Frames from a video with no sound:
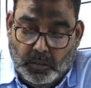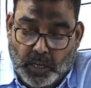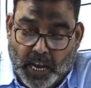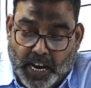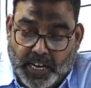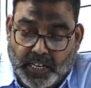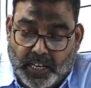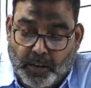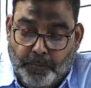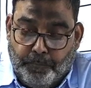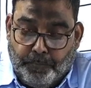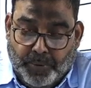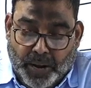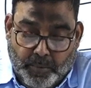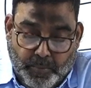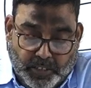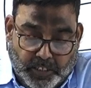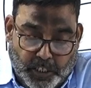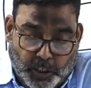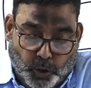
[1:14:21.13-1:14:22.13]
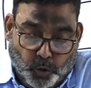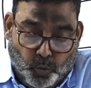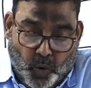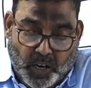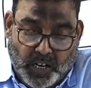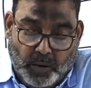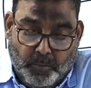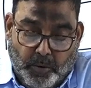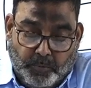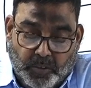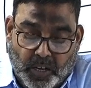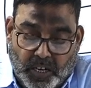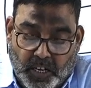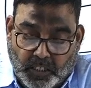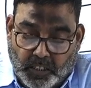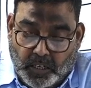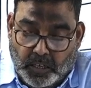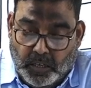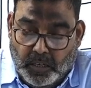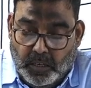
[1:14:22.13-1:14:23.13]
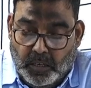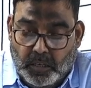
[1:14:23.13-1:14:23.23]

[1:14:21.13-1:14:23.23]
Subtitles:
and give primacy to one above the other,